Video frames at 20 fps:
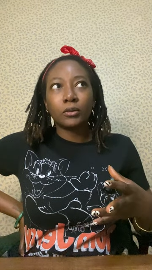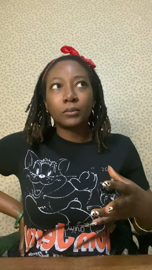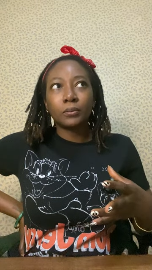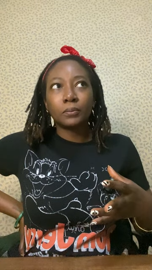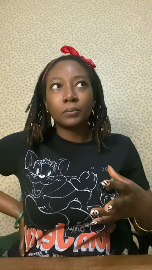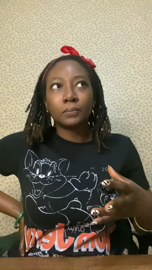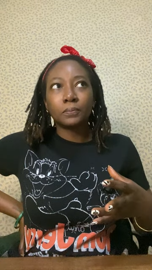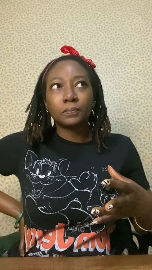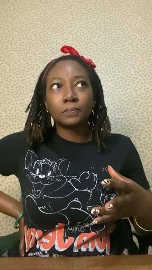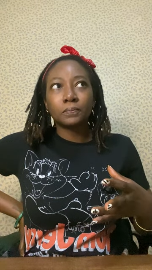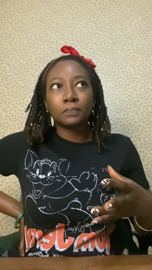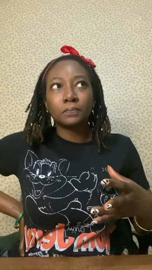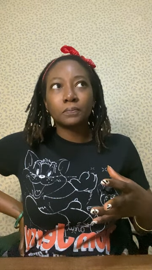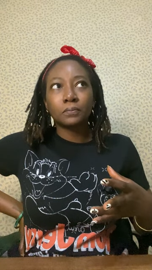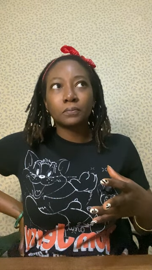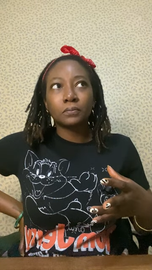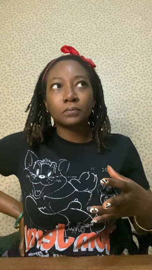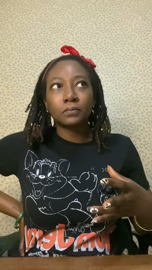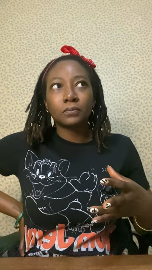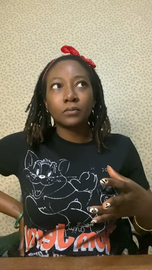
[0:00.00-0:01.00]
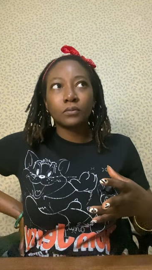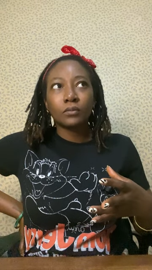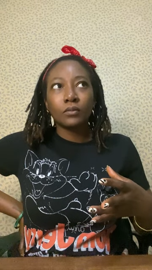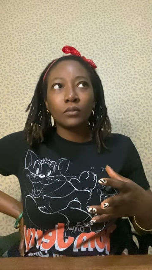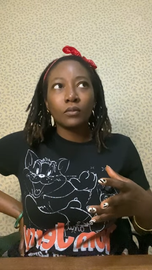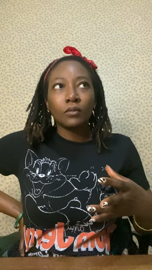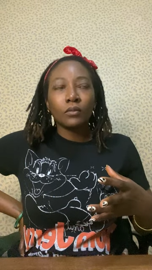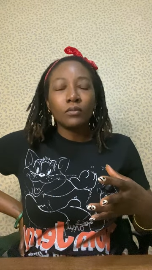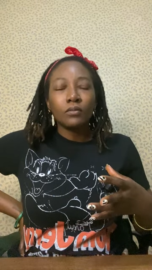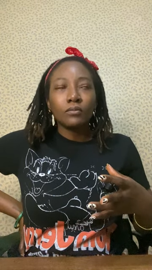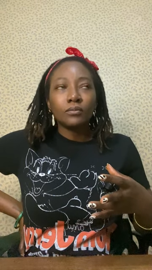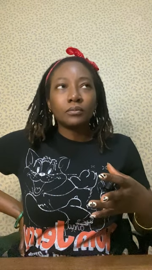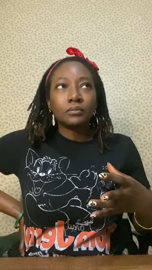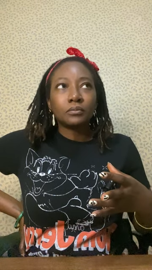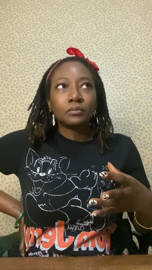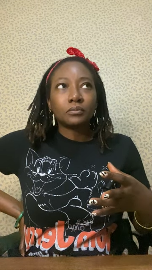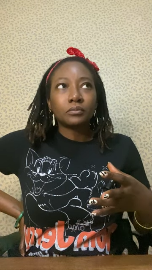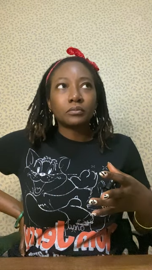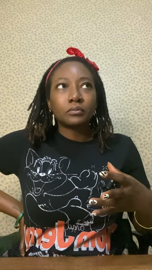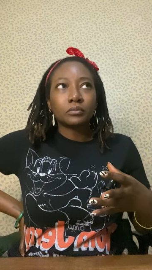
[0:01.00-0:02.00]

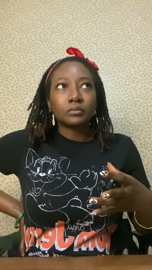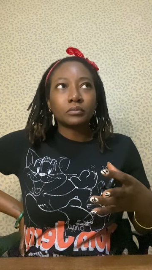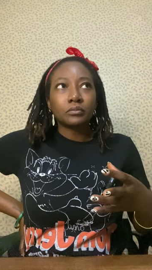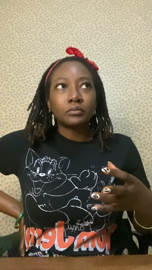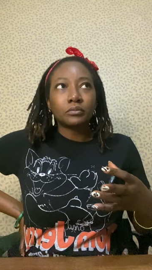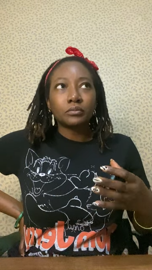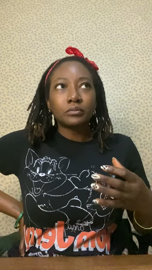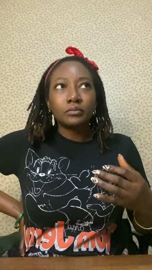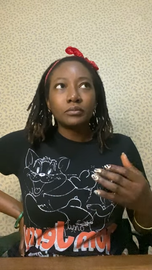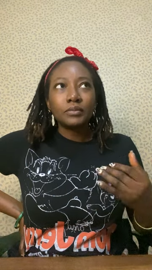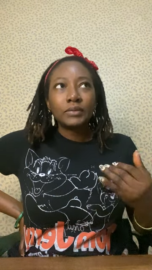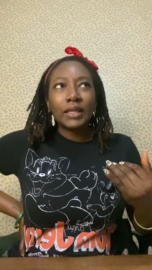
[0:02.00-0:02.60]
[no speech]